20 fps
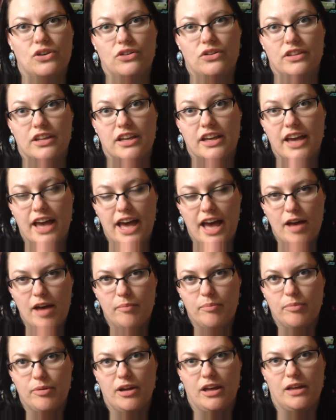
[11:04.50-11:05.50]
on the cap.
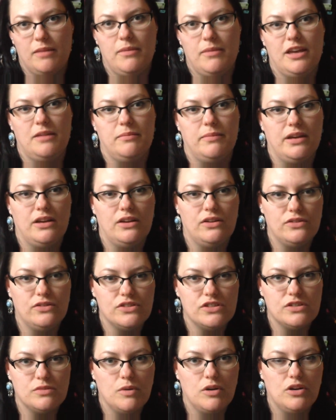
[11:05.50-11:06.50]
I made my own
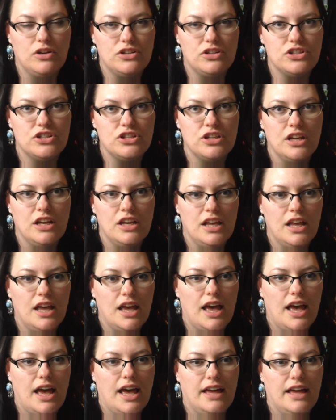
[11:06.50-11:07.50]
swatch
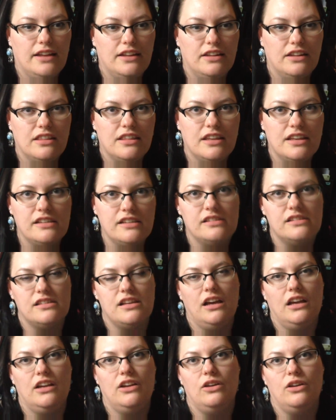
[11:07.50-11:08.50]
and things
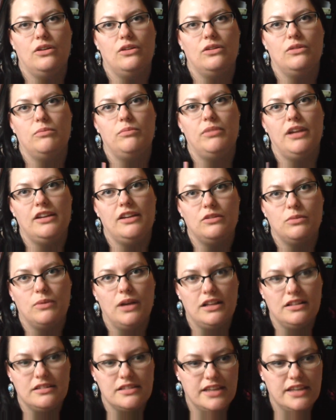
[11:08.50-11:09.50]
that I know blend
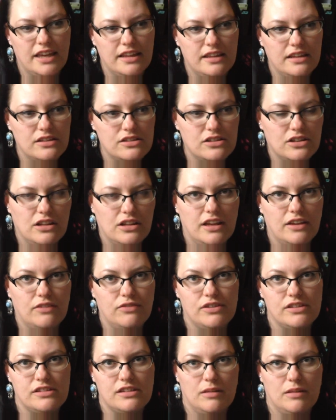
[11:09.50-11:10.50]
well together. So like
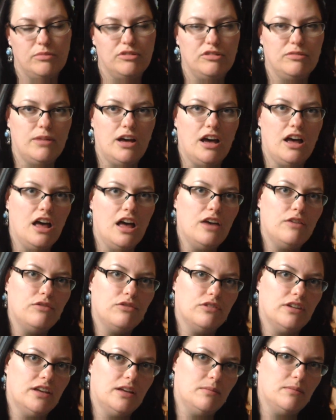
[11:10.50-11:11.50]
for example my
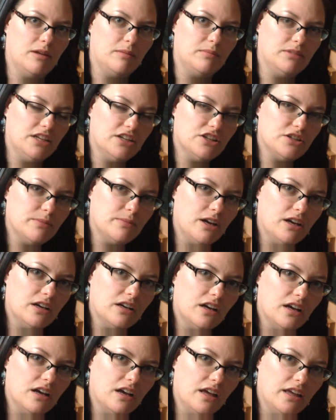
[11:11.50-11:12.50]
ivory and my blush
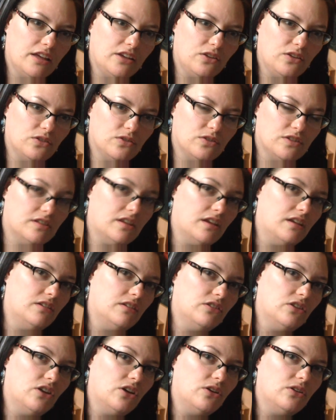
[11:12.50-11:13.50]
marker I use for
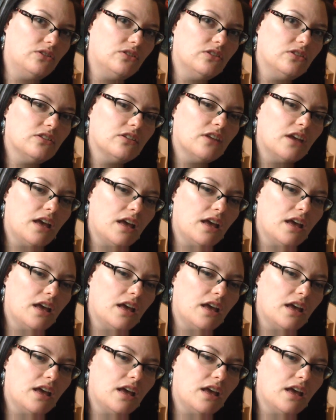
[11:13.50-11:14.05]
skin tones,